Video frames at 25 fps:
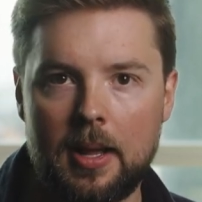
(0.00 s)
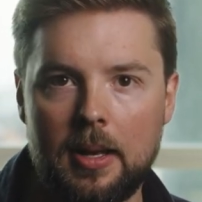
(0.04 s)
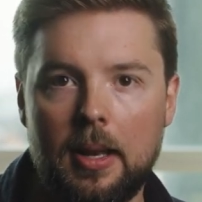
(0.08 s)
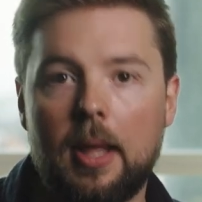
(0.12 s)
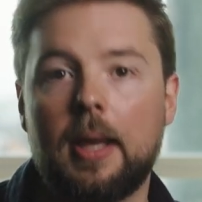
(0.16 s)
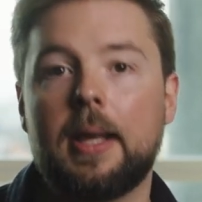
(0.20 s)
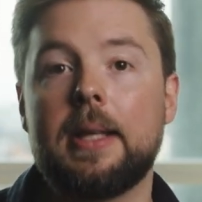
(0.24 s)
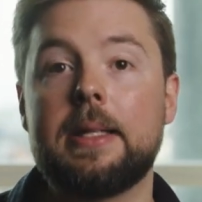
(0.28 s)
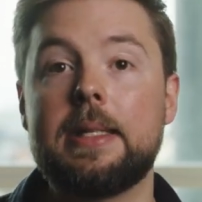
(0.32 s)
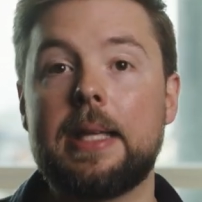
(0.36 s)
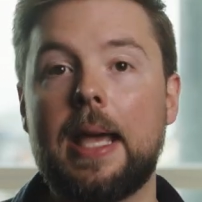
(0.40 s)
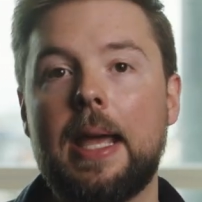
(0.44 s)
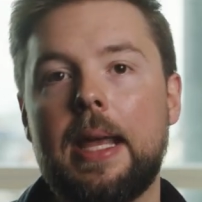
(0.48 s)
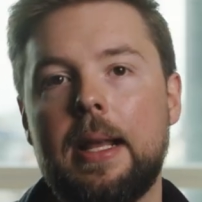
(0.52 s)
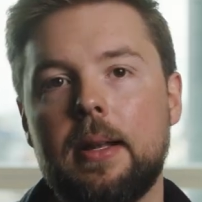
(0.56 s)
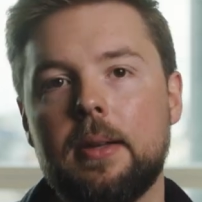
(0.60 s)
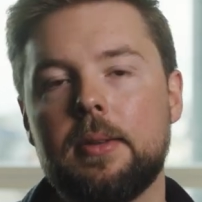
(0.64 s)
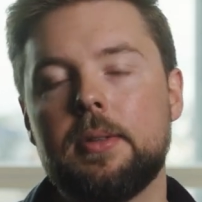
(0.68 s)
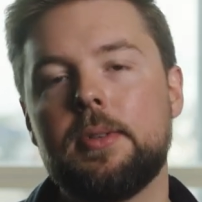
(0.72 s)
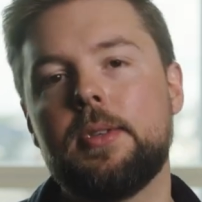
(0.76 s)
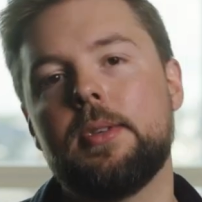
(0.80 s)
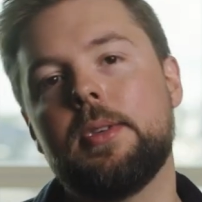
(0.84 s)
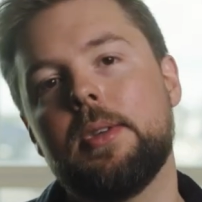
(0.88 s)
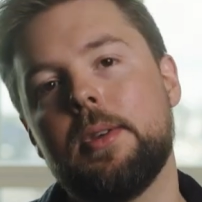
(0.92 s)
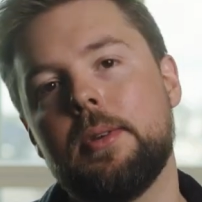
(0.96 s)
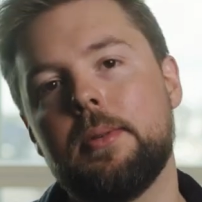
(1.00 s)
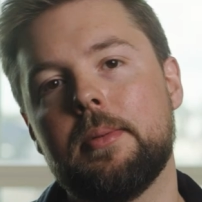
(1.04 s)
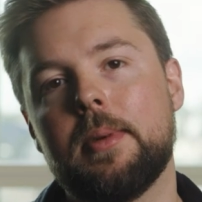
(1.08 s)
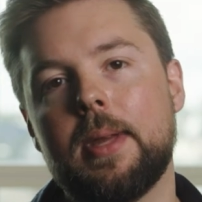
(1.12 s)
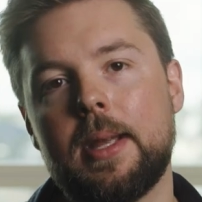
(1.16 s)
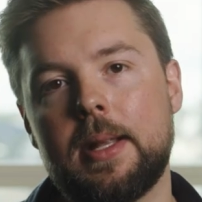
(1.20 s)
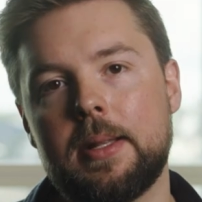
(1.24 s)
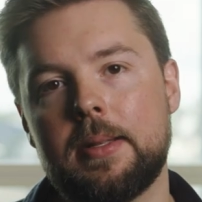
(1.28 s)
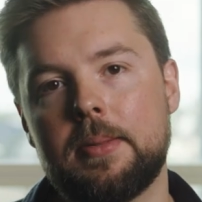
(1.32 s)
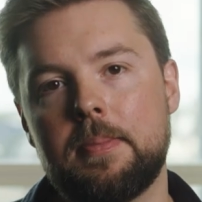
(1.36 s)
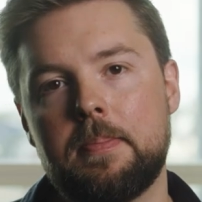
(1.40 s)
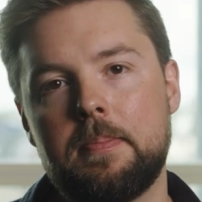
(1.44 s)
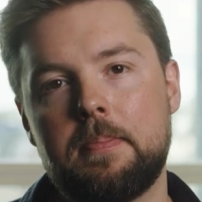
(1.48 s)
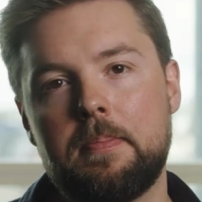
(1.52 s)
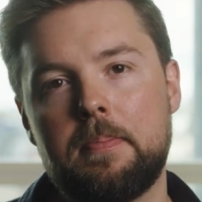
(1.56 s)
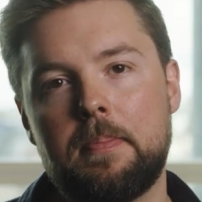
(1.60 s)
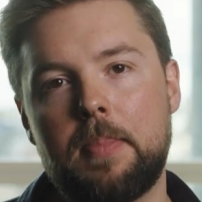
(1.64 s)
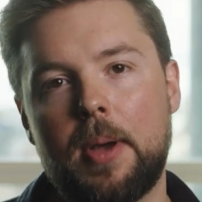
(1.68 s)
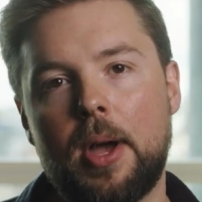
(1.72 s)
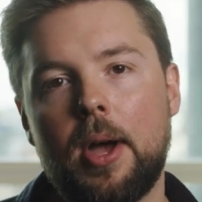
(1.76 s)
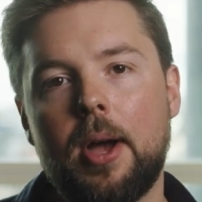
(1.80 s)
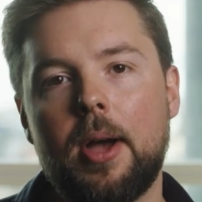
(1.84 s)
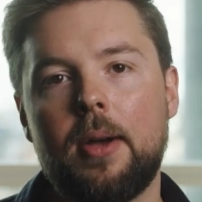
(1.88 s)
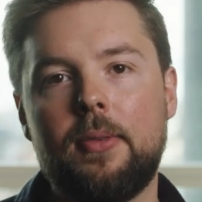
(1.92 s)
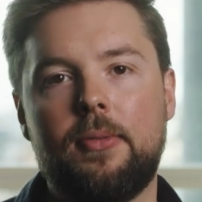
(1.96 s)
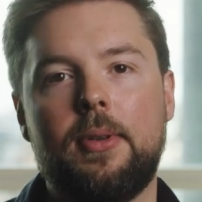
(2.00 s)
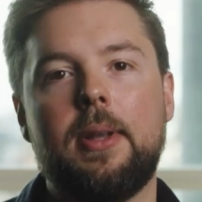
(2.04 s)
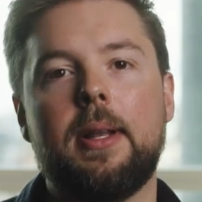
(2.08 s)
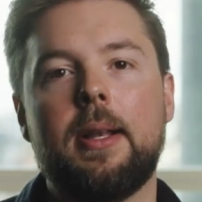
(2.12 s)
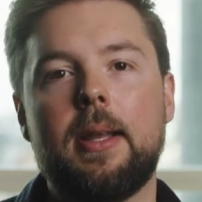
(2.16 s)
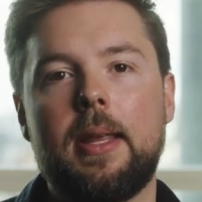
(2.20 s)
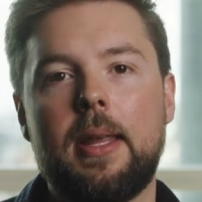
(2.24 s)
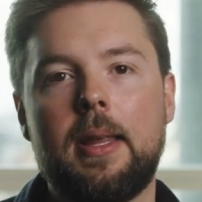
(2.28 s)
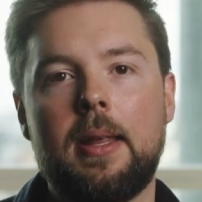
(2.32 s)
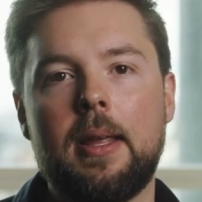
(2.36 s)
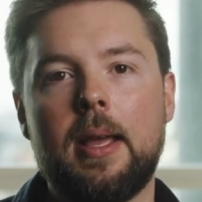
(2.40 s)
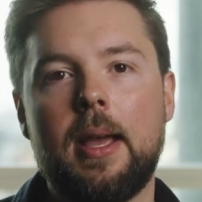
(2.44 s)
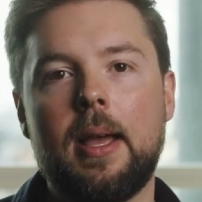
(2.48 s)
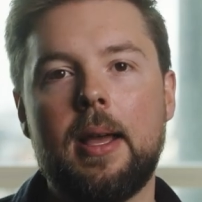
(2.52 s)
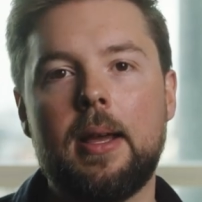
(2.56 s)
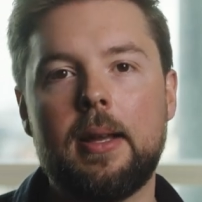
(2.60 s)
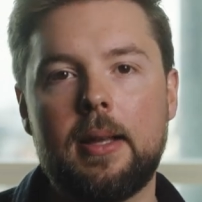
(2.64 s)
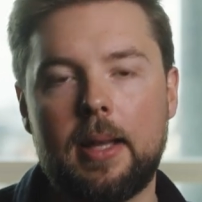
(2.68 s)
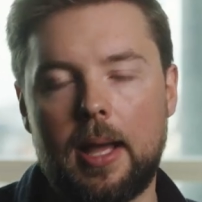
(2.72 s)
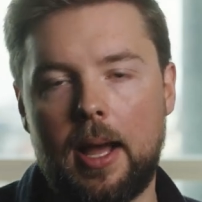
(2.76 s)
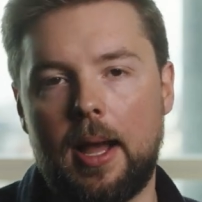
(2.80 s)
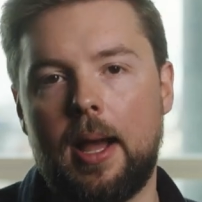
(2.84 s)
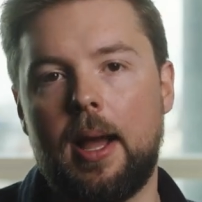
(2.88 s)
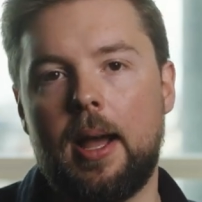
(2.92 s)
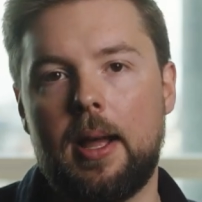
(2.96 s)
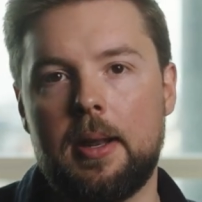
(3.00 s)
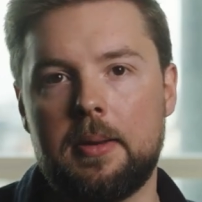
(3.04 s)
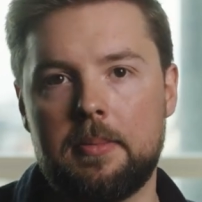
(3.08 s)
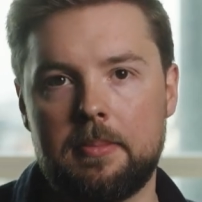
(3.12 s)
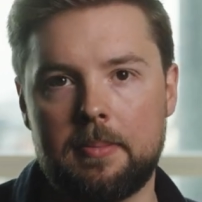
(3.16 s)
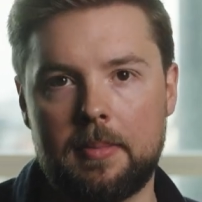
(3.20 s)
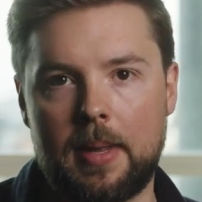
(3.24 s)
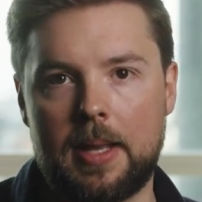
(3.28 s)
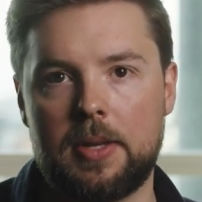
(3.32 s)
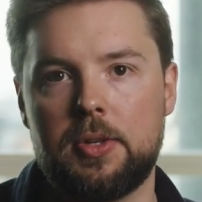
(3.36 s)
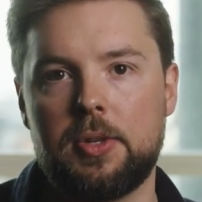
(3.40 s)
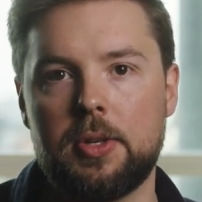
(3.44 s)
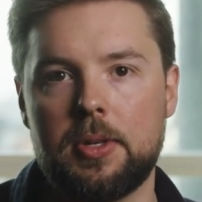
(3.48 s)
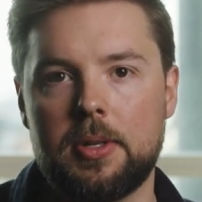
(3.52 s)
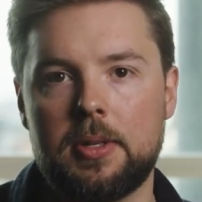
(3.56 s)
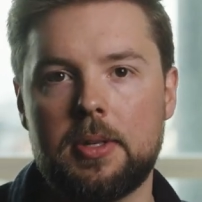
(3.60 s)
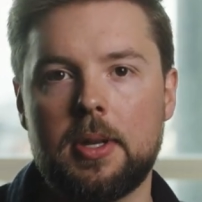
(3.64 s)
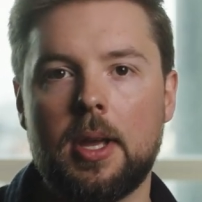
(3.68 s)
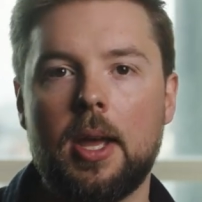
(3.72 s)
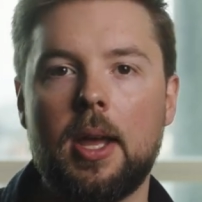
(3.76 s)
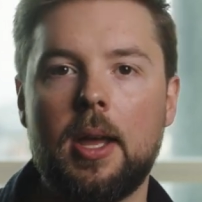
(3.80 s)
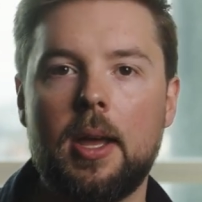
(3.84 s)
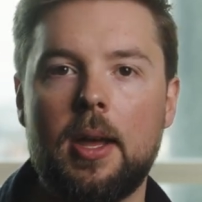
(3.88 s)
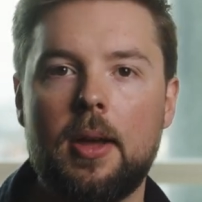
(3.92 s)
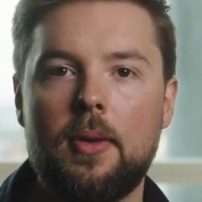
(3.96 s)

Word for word: like a tailored suit it's perfectly cut and measured